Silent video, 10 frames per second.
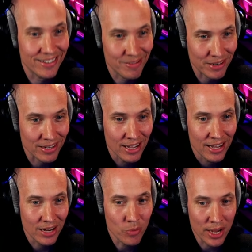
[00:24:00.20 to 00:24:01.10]
But
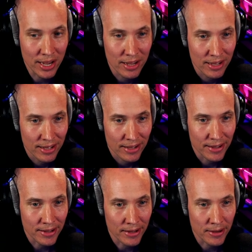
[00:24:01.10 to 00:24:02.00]
anyway,
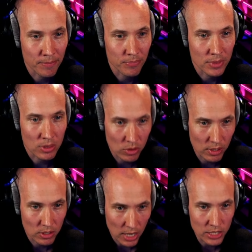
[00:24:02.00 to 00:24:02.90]

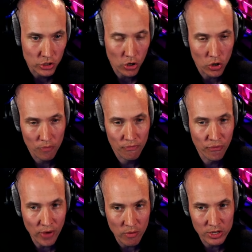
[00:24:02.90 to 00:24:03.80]
as you heard,
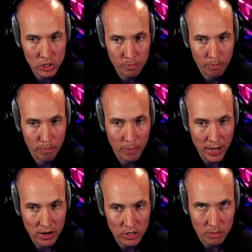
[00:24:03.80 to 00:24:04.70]
very
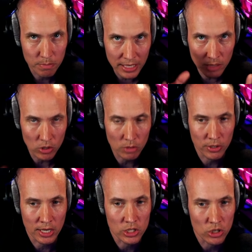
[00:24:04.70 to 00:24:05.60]
sparse, minimal
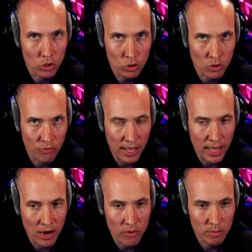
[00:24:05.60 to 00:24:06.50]
percussion, lots of
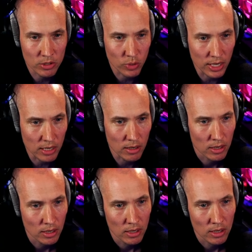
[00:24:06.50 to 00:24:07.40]
air in between,
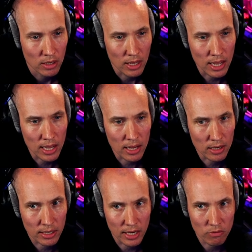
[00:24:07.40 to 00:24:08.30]
and
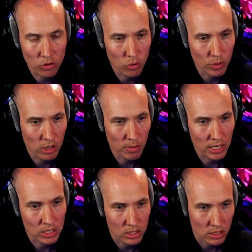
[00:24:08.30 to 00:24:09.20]
kind of low in the
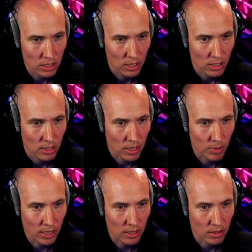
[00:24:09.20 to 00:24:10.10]
mix. I
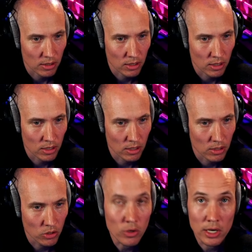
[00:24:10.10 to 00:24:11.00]
mean,
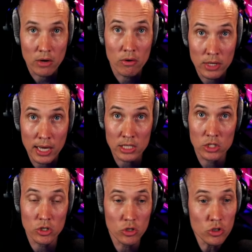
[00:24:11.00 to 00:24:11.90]
you hear the accent.
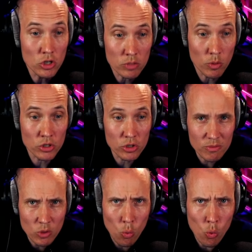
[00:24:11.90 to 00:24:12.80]
You just want to
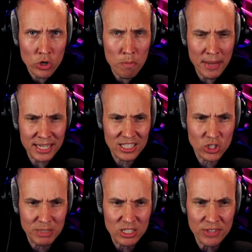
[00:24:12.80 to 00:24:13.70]
augment a
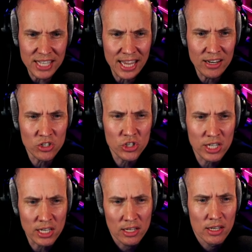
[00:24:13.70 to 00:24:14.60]
bit of the
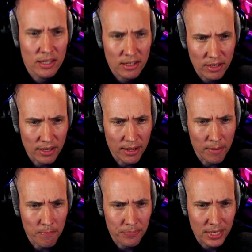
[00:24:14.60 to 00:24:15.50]
energy
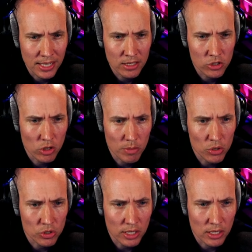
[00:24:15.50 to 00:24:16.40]
into the
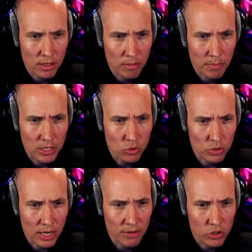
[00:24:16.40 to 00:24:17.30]
music, but not
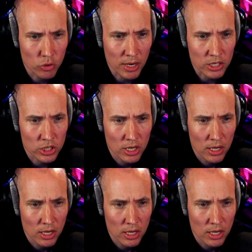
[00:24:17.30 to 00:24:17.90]
have it too much.